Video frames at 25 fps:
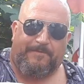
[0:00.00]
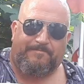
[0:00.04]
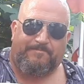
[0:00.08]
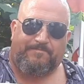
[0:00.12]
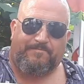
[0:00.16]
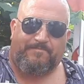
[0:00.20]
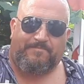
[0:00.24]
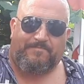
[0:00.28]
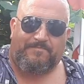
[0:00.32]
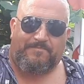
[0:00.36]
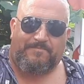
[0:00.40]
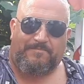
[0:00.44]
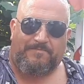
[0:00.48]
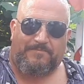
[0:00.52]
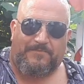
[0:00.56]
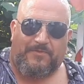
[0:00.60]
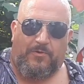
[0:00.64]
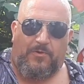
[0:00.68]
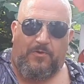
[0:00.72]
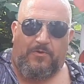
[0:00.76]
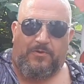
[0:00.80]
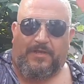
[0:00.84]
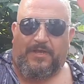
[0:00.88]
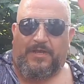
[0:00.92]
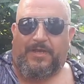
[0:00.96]
Mm.
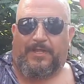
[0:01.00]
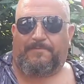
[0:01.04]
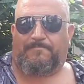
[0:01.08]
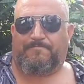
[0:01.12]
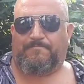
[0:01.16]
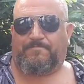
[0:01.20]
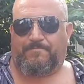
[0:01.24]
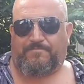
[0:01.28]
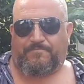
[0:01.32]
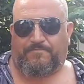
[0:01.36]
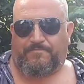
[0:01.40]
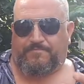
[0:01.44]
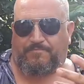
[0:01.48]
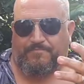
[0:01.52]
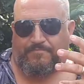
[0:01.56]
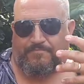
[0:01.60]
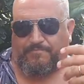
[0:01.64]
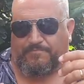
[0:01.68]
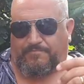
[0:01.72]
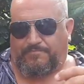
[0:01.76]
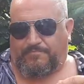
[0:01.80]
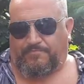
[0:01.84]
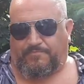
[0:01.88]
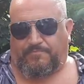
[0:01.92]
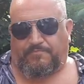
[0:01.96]
Oh, God.
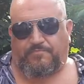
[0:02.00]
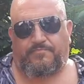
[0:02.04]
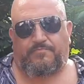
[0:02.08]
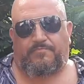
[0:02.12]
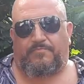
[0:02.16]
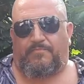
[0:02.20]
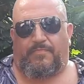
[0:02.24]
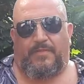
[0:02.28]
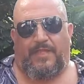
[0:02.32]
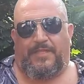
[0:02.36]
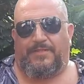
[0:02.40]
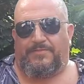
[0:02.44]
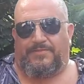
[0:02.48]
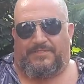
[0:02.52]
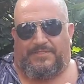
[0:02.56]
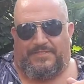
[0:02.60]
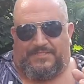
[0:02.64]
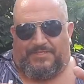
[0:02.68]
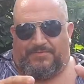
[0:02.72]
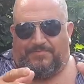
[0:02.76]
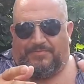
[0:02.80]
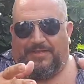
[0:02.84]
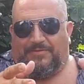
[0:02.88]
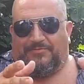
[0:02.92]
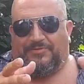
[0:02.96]
See,
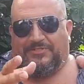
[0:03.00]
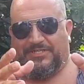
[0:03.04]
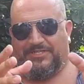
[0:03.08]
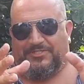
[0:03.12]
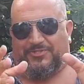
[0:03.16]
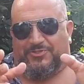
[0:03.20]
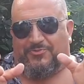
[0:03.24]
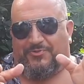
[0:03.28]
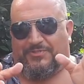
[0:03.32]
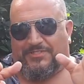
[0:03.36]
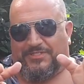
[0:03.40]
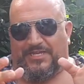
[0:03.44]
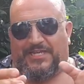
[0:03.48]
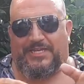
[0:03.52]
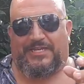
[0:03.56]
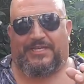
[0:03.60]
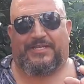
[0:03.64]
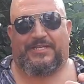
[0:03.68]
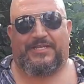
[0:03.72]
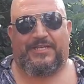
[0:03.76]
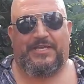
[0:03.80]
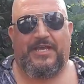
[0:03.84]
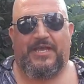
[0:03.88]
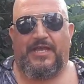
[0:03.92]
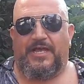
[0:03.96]
sometimes you get too
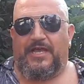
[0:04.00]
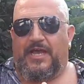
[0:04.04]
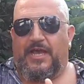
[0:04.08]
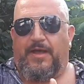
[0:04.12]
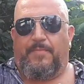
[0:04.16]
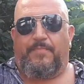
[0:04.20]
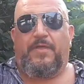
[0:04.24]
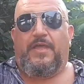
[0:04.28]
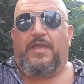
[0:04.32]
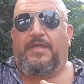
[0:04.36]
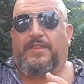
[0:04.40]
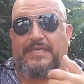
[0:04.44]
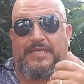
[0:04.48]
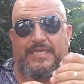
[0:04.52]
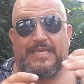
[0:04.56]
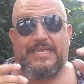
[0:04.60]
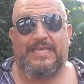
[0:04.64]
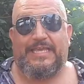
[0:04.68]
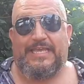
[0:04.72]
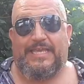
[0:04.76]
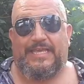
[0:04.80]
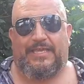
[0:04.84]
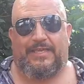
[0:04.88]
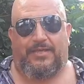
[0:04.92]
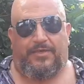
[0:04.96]
excited. Um, the
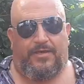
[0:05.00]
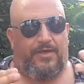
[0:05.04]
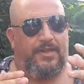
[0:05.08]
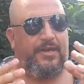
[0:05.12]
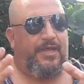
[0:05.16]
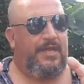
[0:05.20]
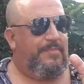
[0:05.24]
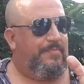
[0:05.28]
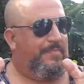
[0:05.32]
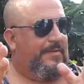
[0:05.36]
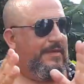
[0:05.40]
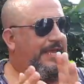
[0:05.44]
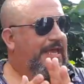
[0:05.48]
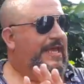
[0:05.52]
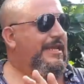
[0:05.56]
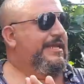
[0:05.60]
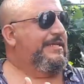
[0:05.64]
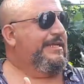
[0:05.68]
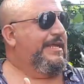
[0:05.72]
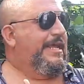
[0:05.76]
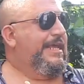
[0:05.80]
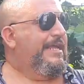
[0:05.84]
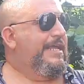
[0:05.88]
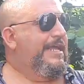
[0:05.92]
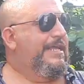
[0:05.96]
key on IPA
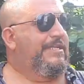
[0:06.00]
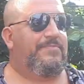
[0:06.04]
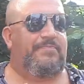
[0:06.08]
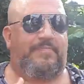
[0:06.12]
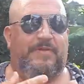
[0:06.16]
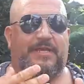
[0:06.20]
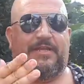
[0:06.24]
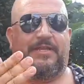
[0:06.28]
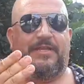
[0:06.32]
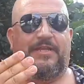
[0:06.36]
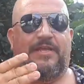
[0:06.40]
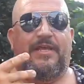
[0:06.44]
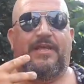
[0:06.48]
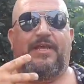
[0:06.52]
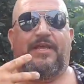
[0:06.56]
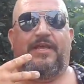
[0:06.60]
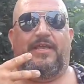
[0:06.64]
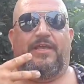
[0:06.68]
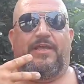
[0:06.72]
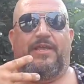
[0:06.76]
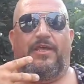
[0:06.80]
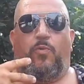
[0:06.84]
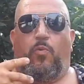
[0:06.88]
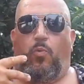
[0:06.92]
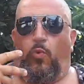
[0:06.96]
day has been
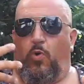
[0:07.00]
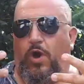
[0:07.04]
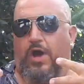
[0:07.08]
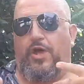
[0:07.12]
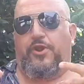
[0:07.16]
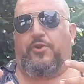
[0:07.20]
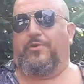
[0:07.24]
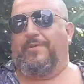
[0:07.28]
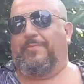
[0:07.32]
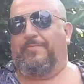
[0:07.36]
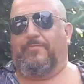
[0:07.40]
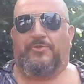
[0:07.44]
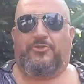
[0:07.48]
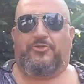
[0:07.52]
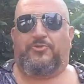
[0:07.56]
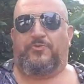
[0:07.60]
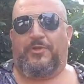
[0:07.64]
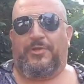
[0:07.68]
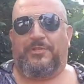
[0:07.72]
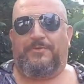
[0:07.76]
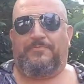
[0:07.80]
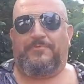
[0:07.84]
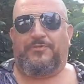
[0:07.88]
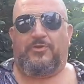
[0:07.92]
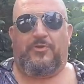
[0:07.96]
water in
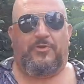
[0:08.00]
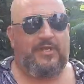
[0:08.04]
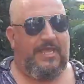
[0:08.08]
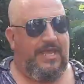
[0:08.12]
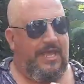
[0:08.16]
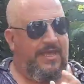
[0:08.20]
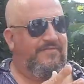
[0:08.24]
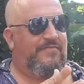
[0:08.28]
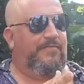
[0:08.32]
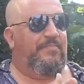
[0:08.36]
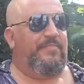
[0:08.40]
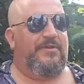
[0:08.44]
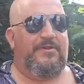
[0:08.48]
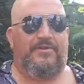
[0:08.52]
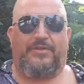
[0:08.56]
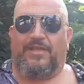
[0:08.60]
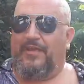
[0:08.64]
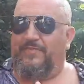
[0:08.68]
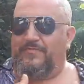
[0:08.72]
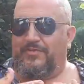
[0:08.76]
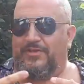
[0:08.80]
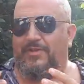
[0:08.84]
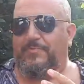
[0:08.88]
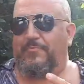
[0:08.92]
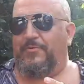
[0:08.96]
between. So you have a beer, you
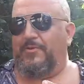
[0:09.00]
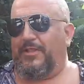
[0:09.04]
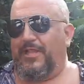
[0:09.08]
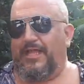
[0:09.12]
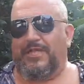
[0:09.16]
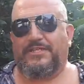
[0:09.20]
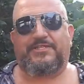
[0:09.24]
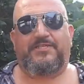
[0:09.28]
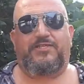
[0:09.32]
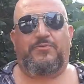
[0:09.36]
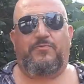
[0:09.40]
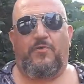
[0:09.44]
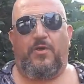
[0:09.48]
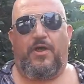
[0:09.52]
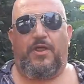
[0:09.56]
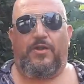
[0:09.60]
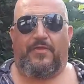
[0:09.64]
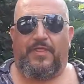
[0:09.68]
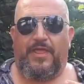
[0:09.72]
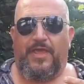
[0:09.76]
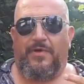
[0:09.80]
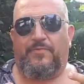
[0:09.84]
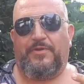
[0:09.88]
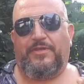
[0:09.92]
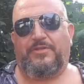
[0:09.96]
have a couple glasses of
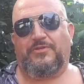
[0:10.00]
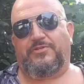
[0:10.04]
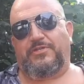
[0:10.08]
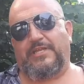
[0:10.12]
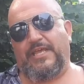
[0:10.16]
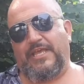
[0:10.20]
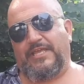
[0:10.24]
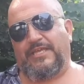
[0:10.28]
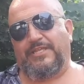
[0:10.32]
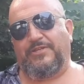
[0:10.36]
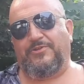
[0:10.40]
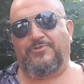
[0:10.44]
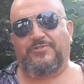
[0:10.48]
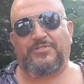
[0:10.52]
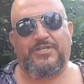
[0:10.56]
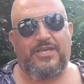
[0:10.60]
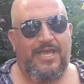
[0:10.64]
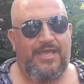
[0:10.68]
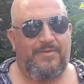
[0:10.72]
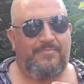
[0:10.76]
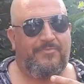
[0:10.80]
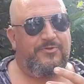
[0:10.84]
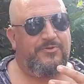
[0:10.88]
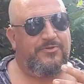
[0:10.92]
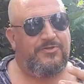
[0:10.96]
water. That way you're taking your
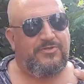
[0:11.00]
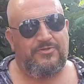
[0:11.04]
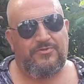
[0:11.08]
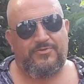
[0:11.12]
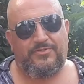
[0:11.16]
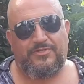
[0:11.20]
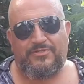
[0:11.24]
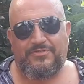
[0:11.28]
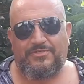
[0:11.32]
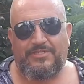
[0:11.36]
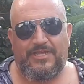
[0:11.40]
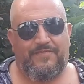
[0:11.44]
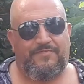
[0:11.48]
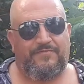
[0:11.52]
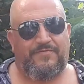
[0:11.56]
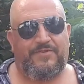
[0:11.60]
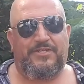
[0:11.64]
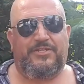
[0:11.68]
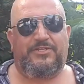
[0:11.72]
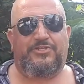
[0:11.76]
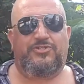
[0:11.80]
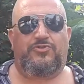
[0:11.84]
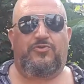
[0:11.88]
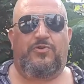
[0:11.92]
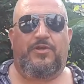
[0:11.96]
time. You're, you're
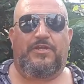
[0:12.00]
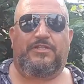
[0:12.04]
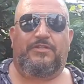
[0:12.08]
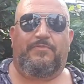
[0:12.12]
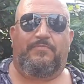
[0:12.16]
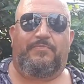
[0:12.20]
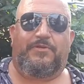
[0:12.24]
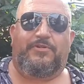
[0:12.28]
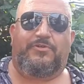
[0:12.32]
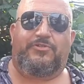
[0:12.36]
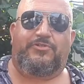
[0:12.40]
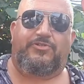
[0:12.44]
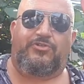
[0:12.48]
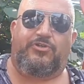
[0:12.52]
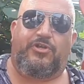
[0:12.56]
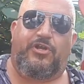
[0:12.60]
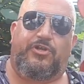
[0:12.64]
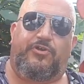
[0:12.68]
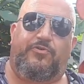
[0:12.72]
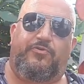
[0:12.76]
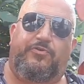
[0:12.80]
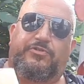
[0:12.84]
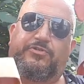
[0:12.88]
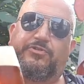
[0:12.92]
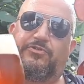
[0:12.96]
definitely enjoying the beers. You're
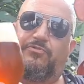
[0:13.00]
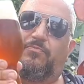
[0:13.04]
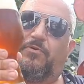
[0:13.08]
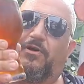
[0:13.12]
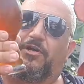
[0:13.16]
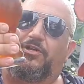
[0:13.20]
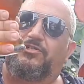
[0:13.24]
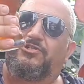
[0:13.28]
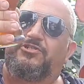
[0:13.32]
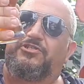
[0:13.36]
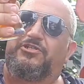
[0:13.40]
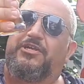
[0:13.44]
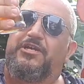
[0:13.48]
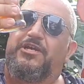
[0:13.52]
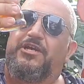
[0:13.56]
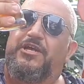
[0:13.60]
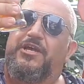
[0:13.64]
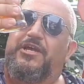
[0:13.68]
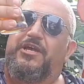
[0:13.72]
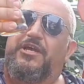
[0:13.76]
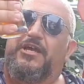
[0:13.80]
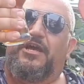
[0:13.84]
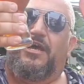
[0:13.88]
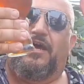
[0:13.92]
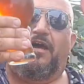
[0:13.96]
not going too much.
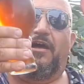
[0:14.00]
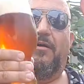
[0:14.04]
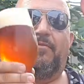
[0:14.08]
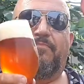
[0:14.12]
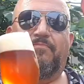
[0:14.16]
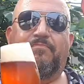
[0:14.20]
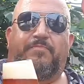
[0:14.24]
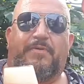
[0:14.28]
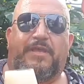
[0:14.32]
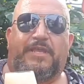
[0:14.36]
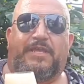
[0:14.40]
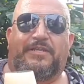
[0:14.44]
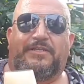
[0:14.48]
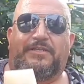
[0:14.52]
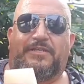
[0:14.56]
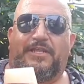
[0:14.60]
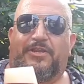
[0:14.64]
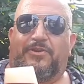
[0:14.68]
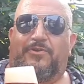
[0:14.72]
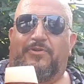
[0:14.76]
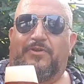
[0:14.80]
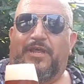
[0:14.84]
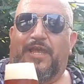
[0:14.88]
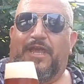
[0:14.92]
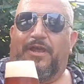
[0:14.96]
Um, making
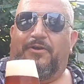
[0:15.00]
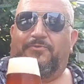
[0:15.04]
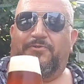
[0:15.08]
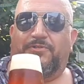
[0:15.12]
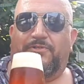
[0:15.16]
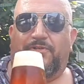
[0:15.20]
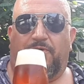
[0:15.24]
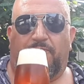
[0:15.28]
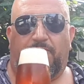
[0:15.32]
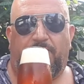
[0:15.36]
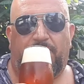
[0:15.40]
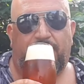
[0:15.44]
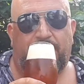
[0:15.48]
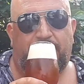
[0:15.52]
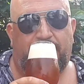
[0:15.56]
dinner now, so